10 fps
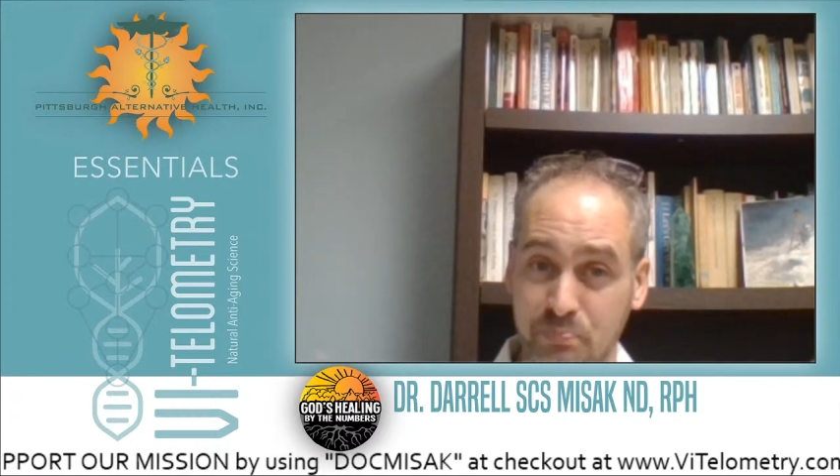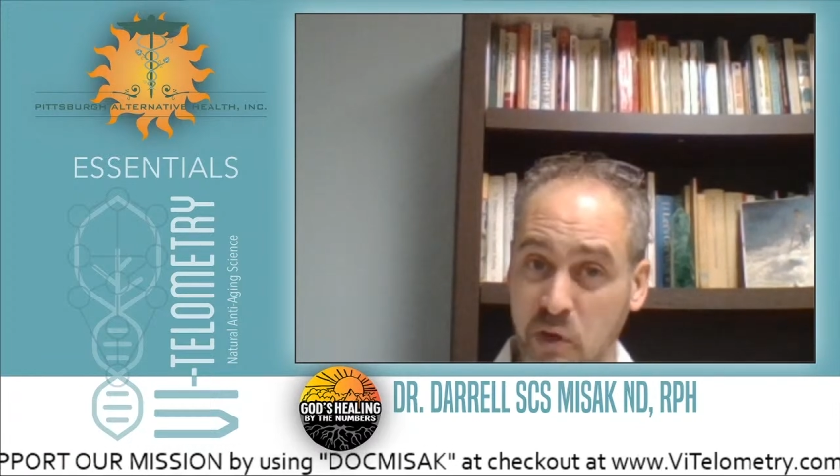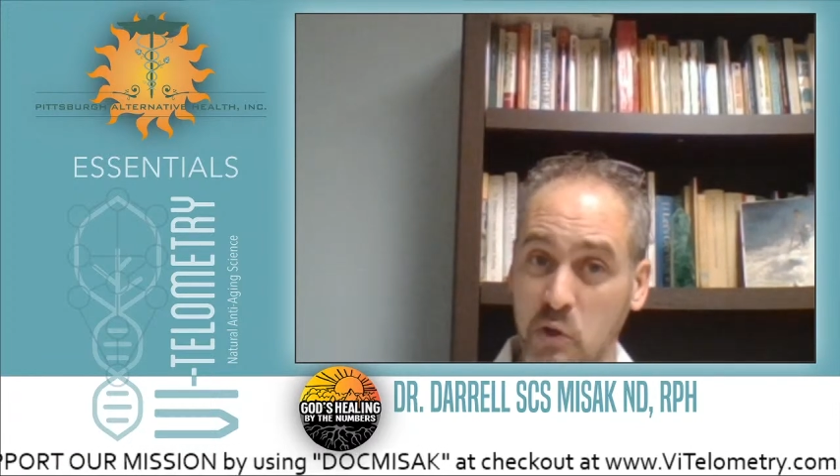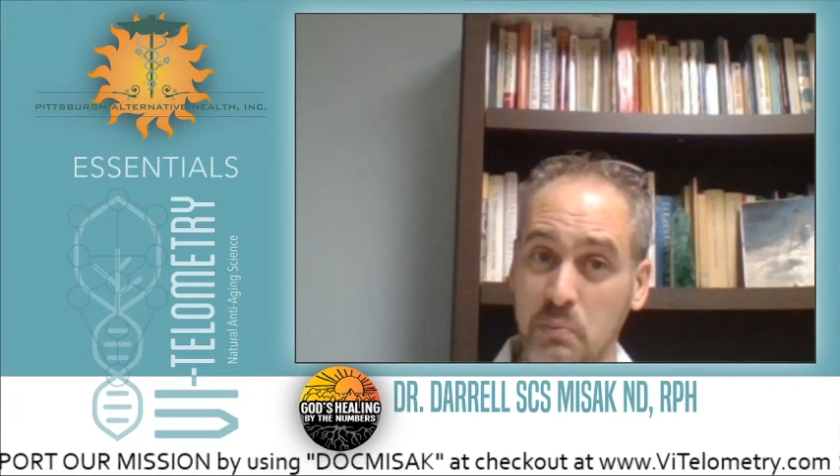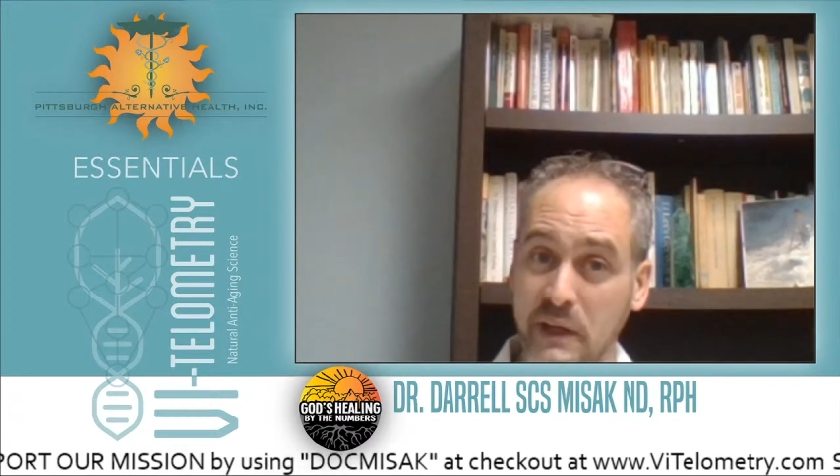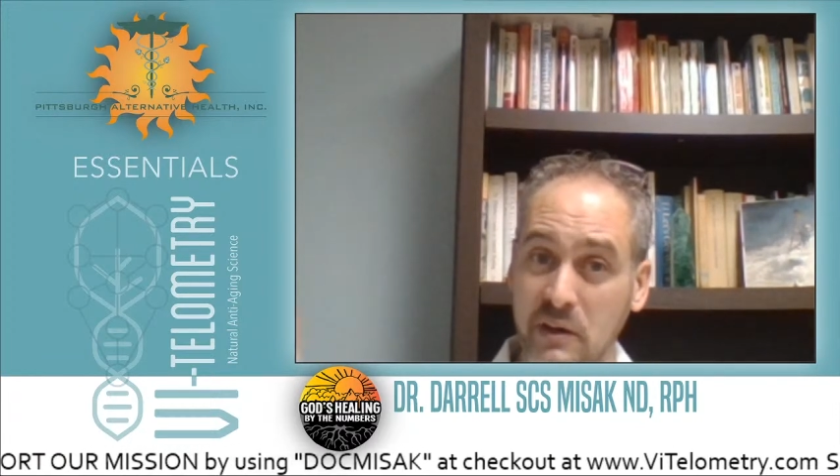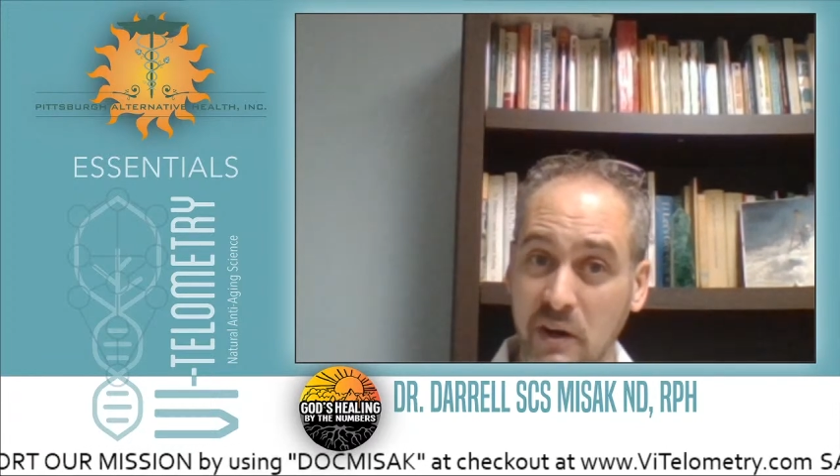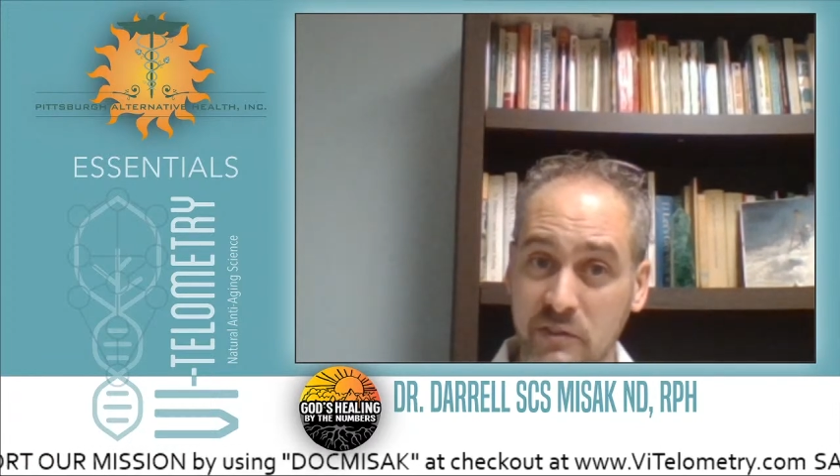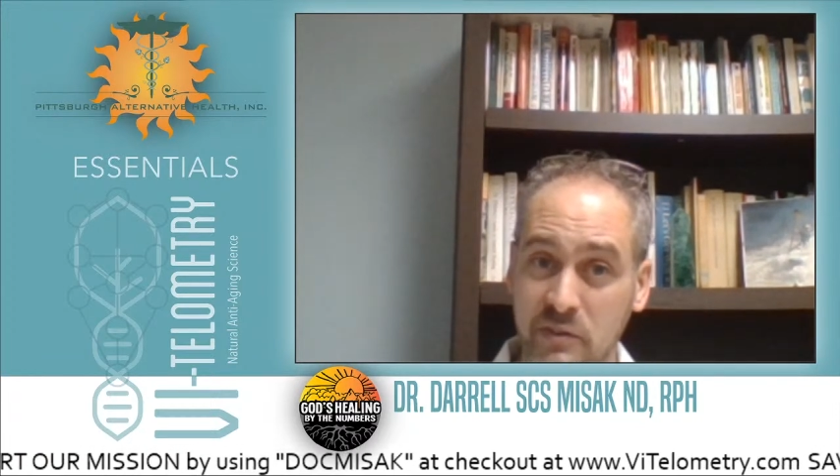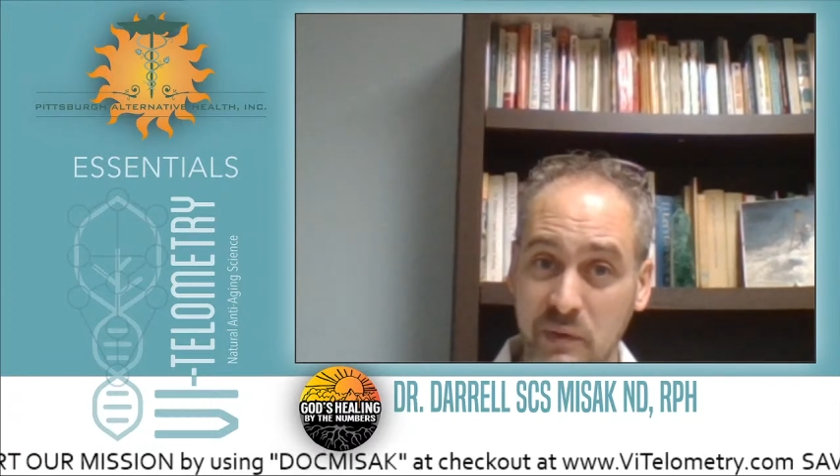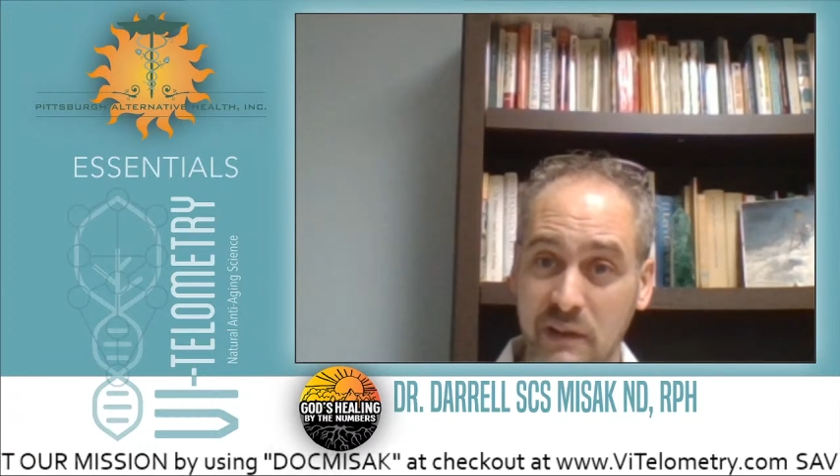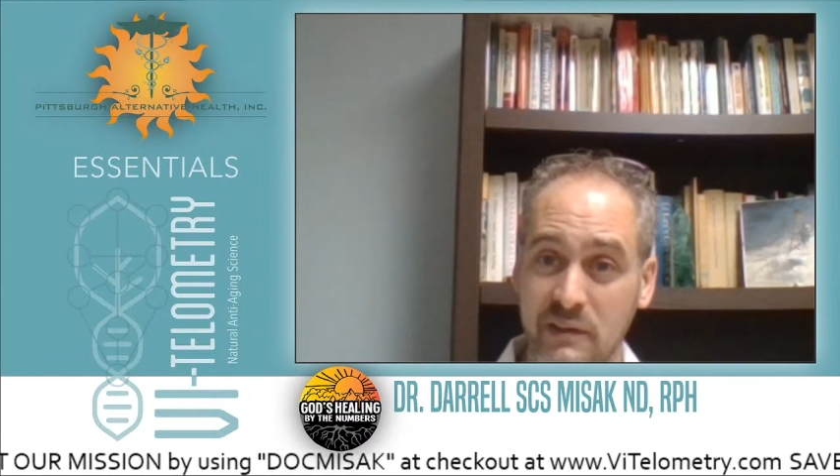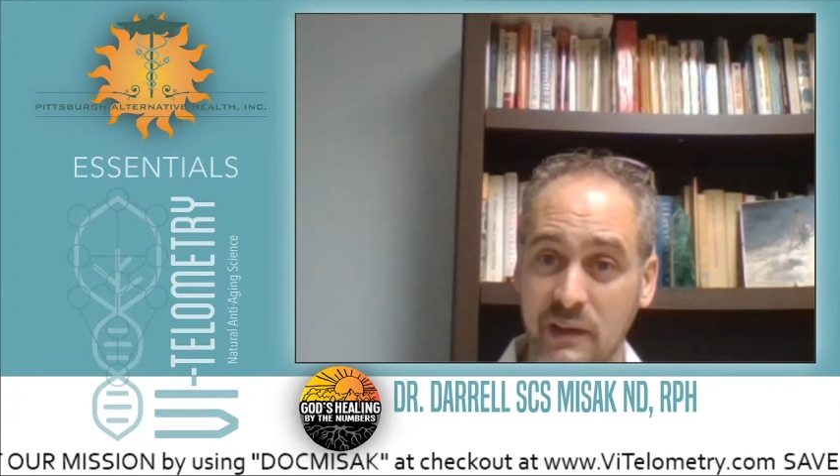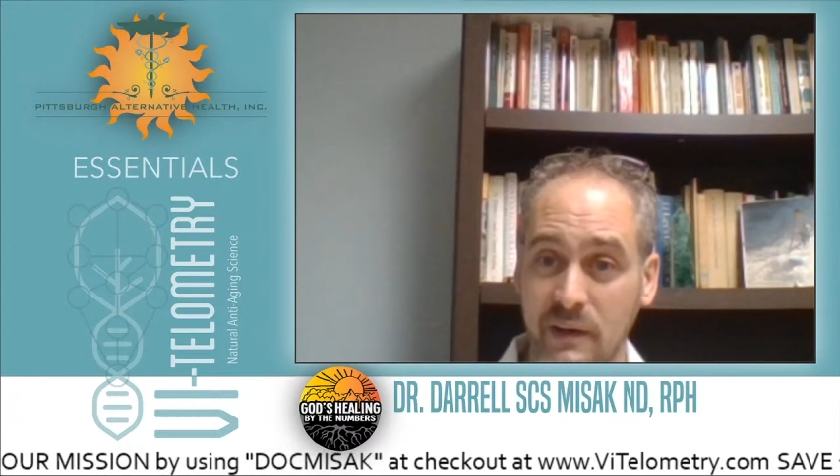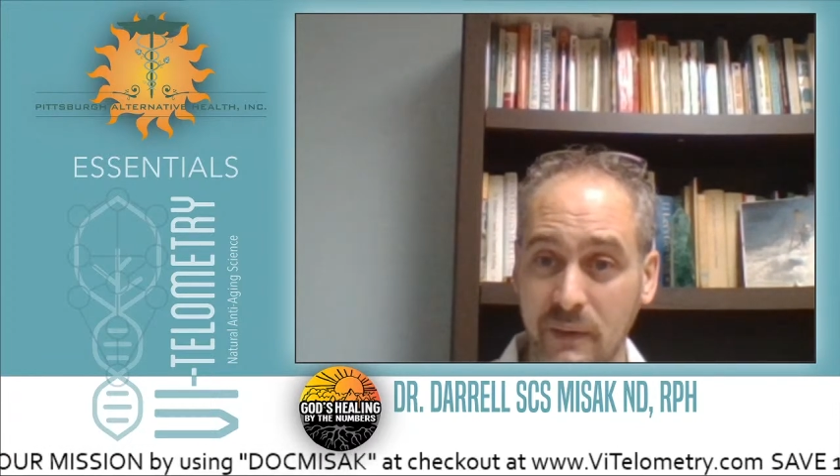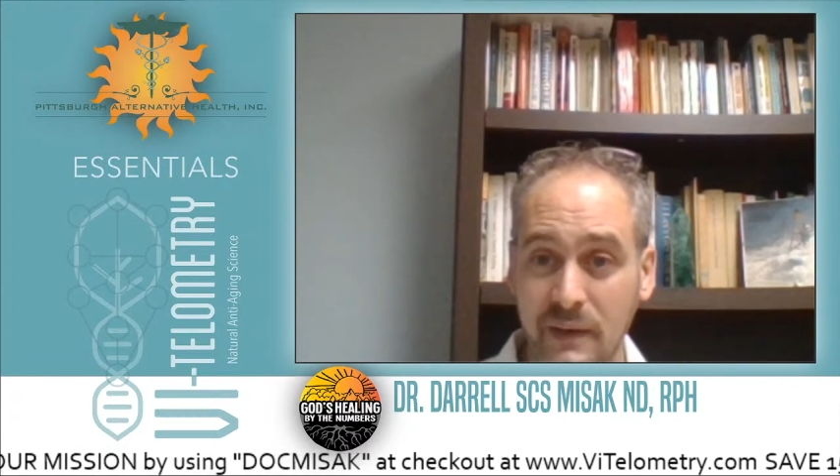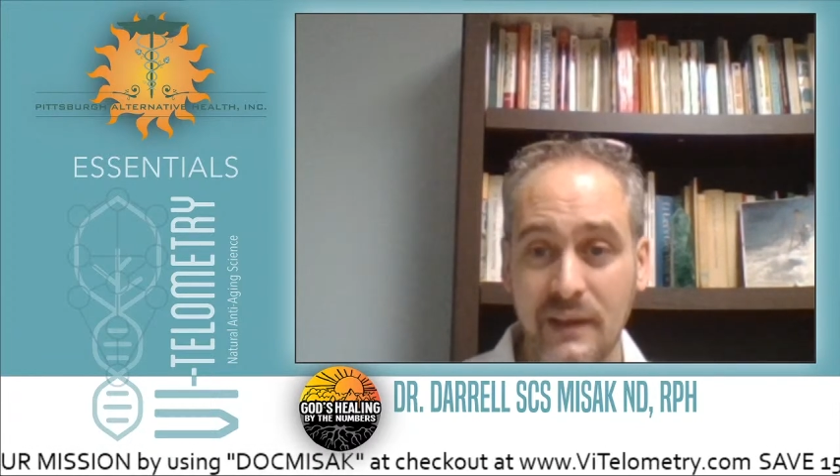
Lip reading: totaled my car 2 days ago,